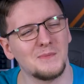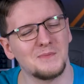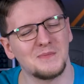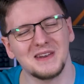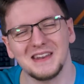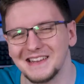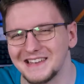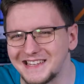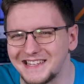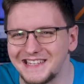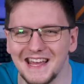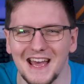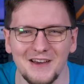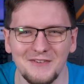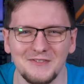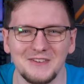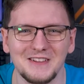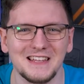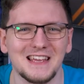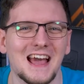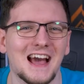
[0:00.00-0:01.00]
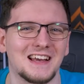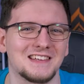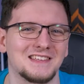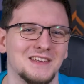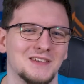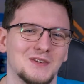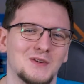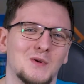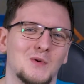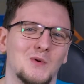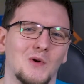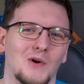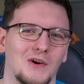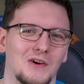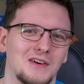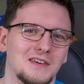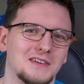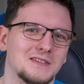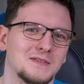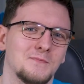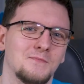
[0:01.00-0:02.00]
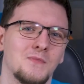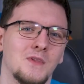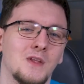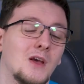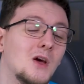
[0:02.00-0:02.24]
but it definitely has its quirks.